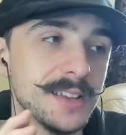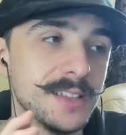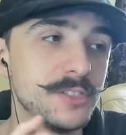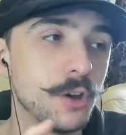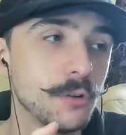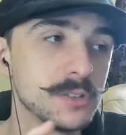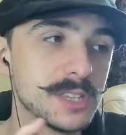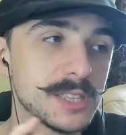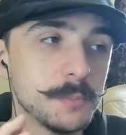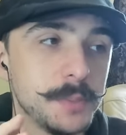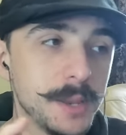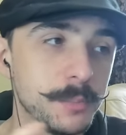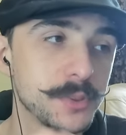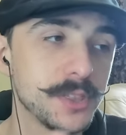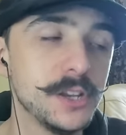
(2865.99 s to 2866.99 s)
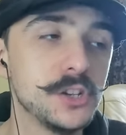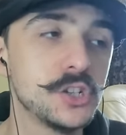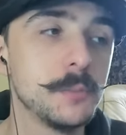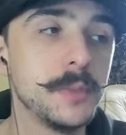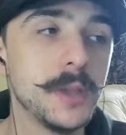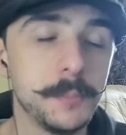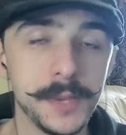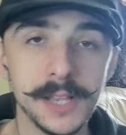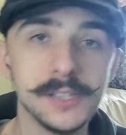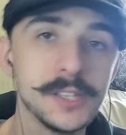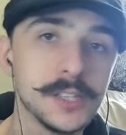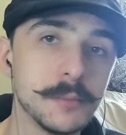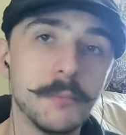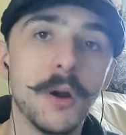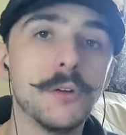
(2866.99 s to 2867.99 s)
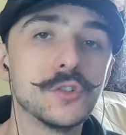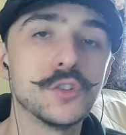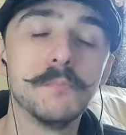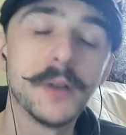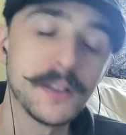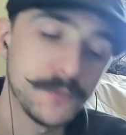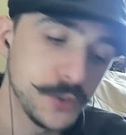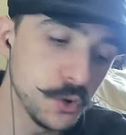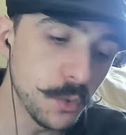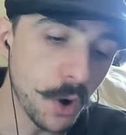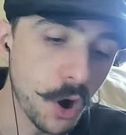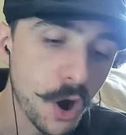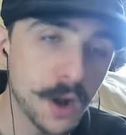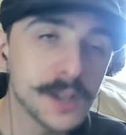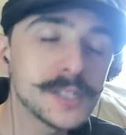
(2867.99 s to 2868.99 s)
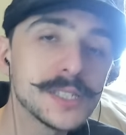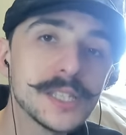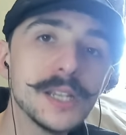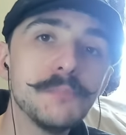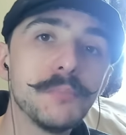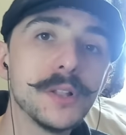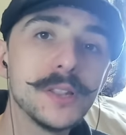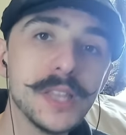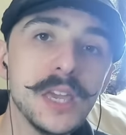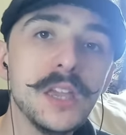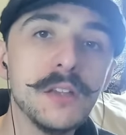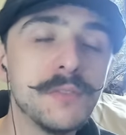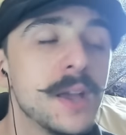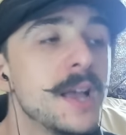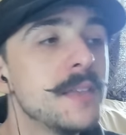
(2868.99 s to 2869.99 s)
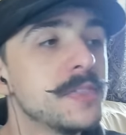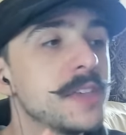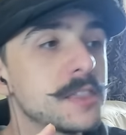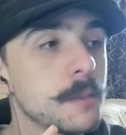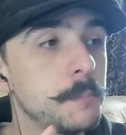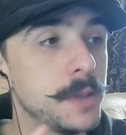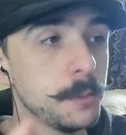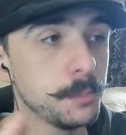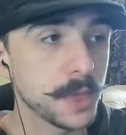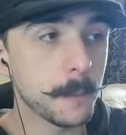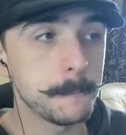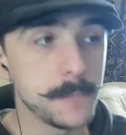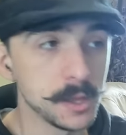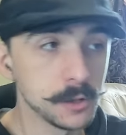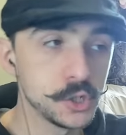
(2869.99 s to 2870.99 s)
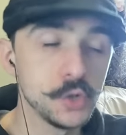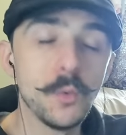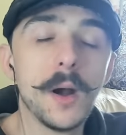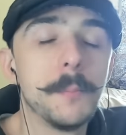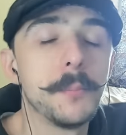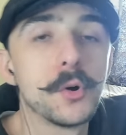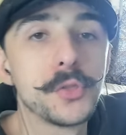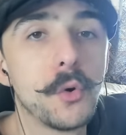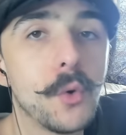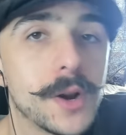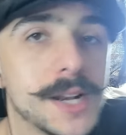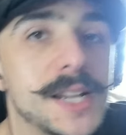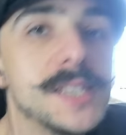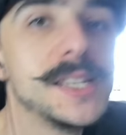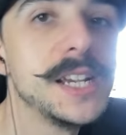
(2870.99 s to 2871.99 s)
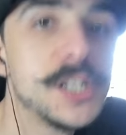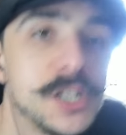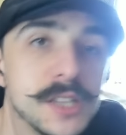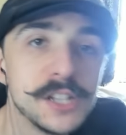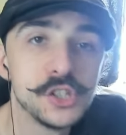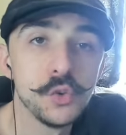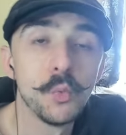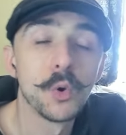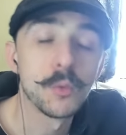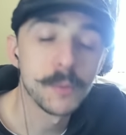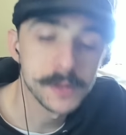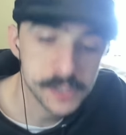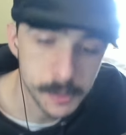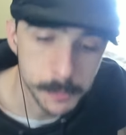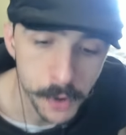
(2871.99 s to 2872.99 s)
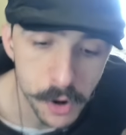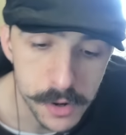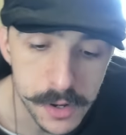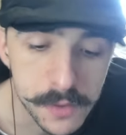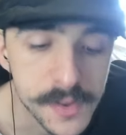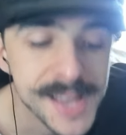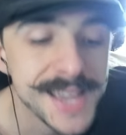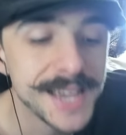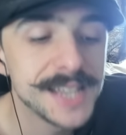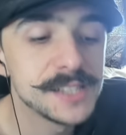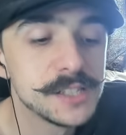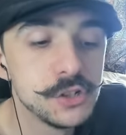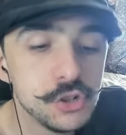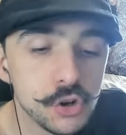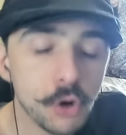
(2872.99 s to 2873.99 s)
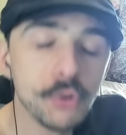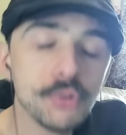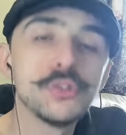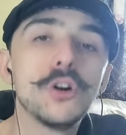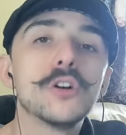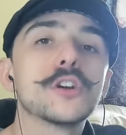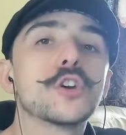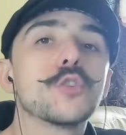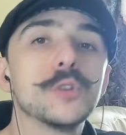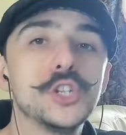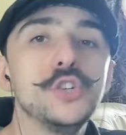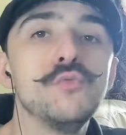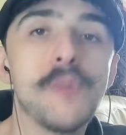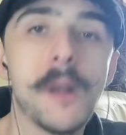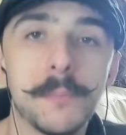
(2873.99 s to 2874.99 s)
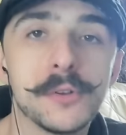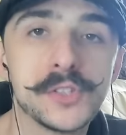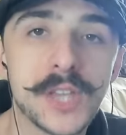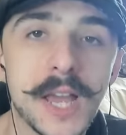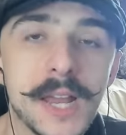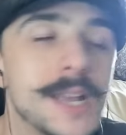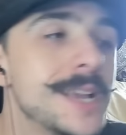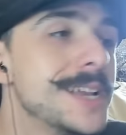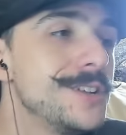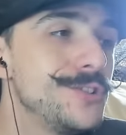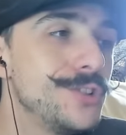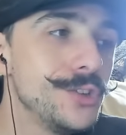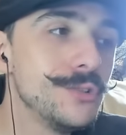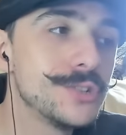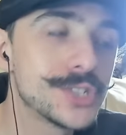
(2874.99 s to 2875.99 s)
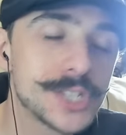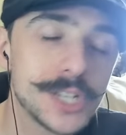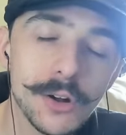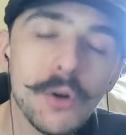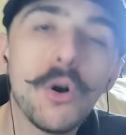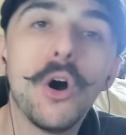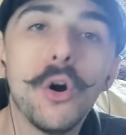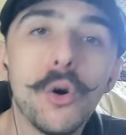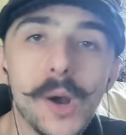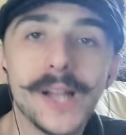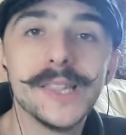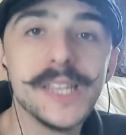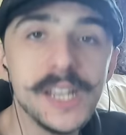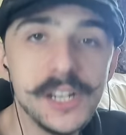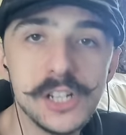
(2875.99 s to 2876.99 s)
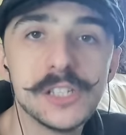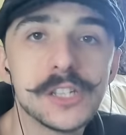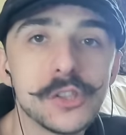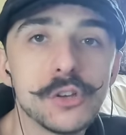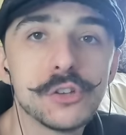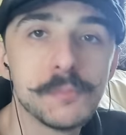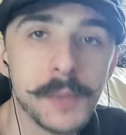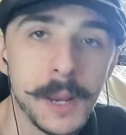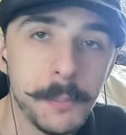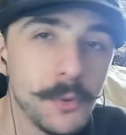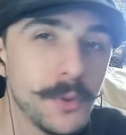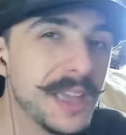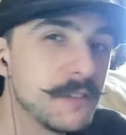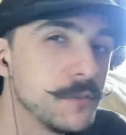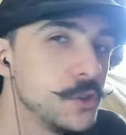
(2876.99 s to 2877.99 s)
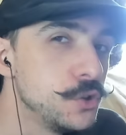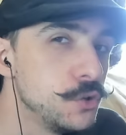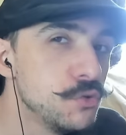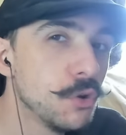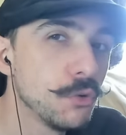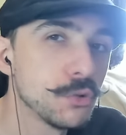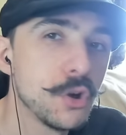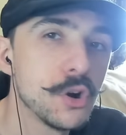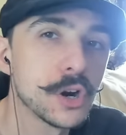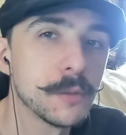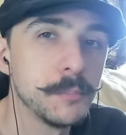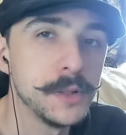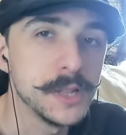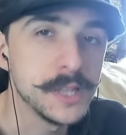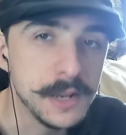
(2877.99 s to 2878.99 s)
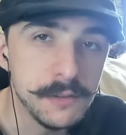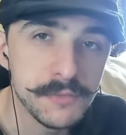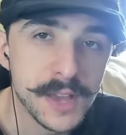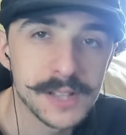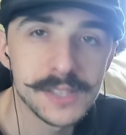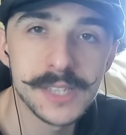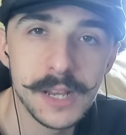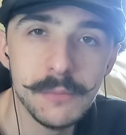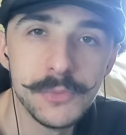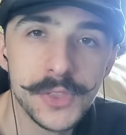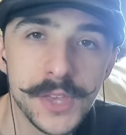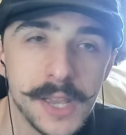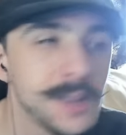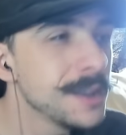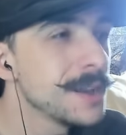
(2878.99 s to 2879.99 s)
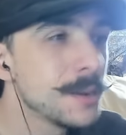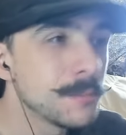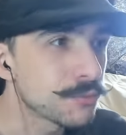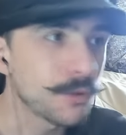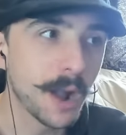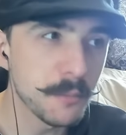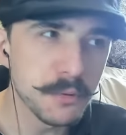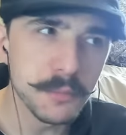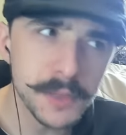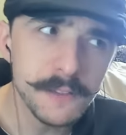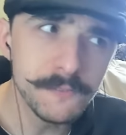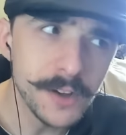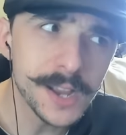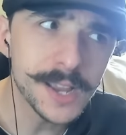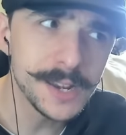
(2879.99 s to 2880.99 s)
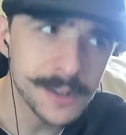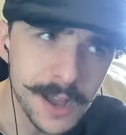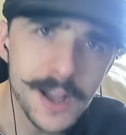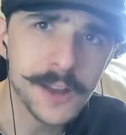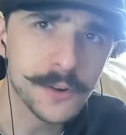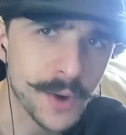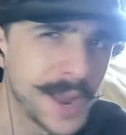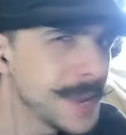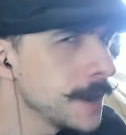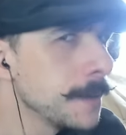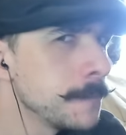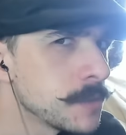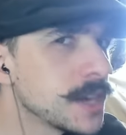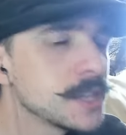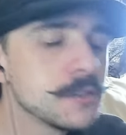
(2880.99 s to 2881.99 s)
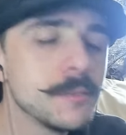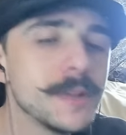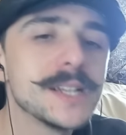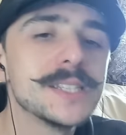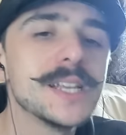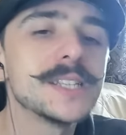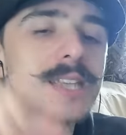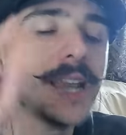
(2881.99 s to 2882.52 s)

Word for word: Those are the people that you should be appeasing the most. But if you honestly believe that the people that built you up or the organization that you were once a part of is no longer what you represent, do you still owe allegiance to those people if you no longer believe that same thing? Probably fucking not, right? That doesn't make any sense.